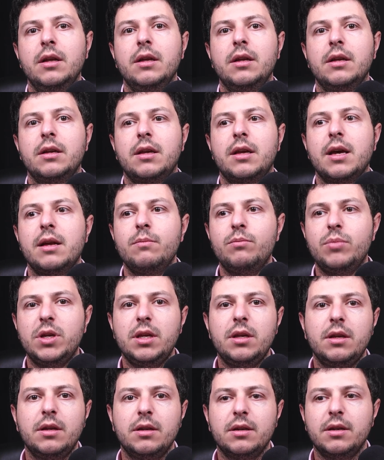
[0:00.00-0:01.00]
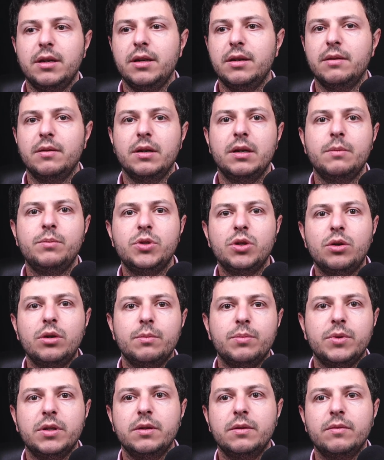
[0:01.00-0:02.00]
can be uh,
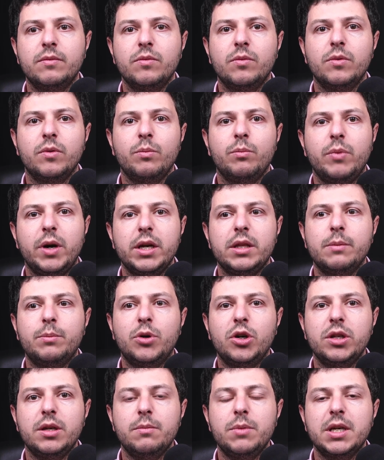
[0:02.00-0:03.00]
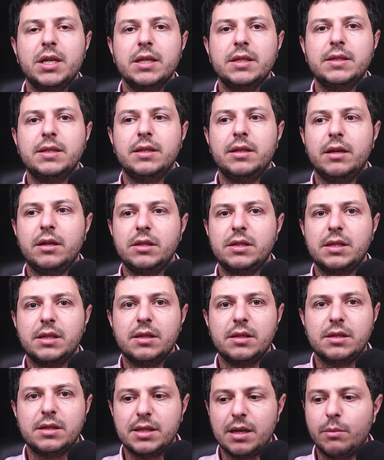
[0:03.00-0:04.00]
absorbed uh, by the body because there's
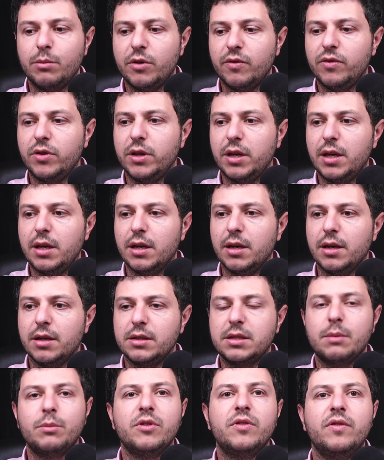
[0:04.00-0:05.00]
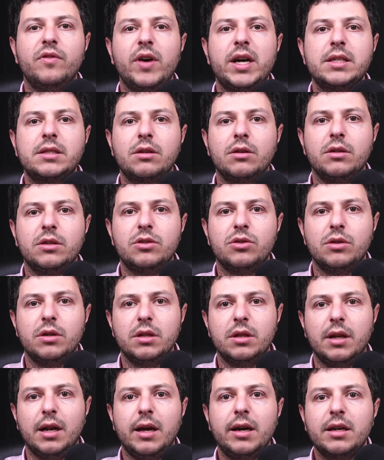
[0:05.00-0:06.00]
some of the uh, some of the vasculature in the
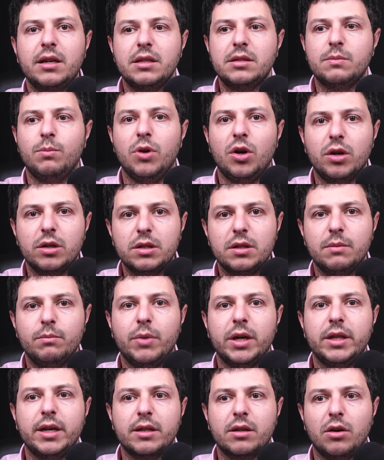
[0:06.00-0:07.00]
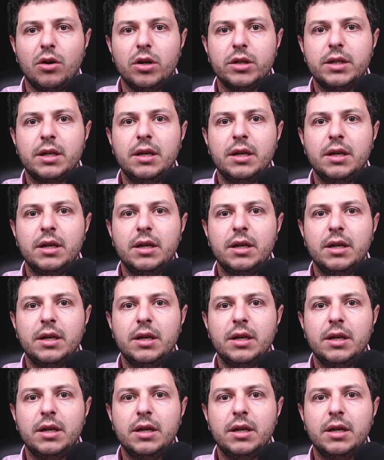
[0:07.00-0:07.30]
lung is blocked by that clot